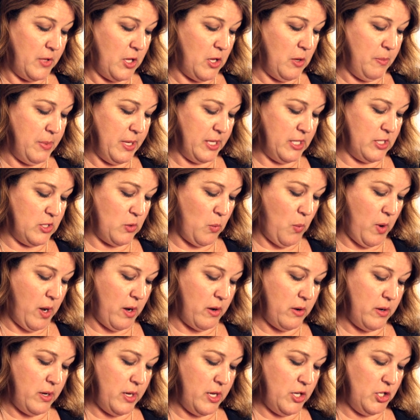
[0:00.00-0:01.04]
cubic
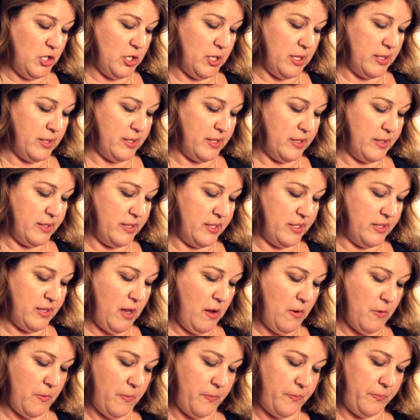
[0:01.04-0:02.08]
square inches.
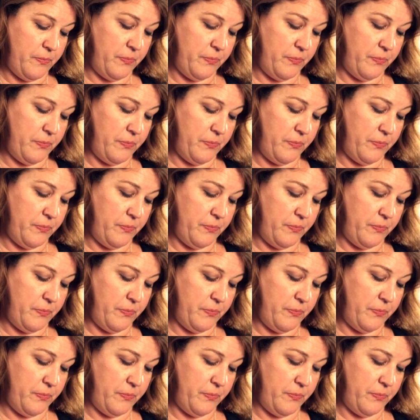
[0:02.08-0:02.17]
So